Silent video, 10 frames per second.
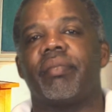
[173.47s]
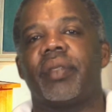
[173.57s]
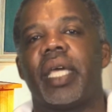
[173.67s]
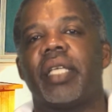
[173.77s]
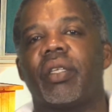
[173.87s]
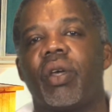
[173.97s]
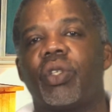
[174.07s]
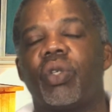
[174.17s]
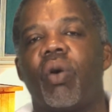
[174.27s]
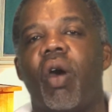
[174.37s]
Okay, so
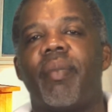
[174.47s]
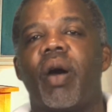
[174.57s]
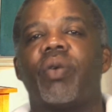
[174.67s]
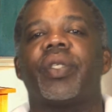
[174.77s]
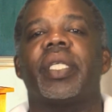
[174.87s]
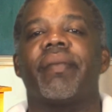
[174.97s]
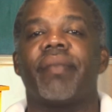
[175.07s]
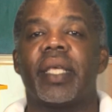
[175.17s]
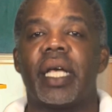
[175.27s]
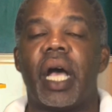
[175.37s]
those two hormones
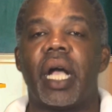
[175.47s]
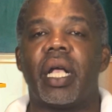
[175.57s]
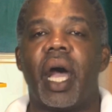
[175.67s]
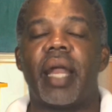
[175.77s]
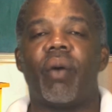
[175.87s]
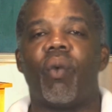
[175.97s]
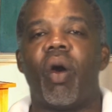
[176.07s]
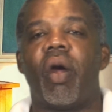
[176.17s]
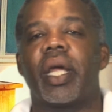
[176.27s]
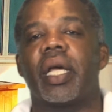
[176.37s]
are gonna
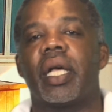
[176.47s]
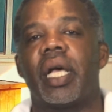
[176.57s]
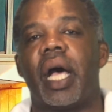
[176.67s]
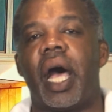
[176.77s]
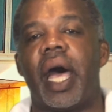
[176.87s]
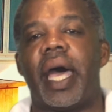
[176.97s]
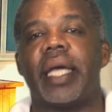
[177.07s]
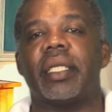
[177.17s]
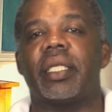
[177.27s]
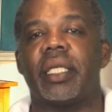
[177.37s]
work
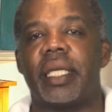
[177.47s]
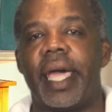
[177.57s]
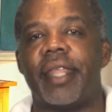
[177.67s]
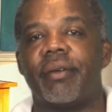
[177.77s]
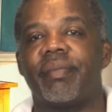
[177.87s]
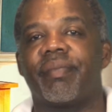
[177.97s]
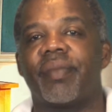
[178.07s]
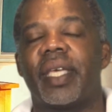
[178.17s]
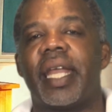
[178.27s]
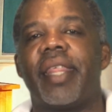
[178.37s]
together.
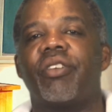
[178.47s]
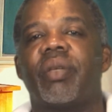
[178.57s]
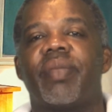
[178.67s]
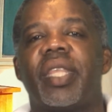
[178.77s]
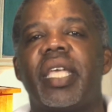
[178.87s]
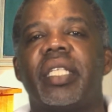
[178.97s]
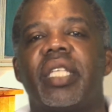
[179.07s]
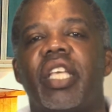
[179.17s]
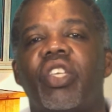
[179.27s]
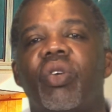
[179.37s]
Okay, now there's some things
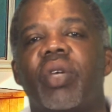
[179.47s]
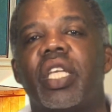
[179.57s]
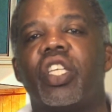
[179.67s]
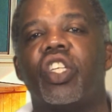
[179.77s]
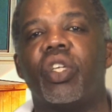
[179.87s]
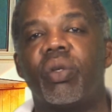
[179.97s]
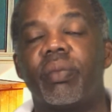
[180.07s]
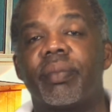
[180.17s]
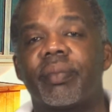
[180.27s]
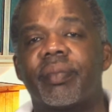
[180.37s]
that you can do,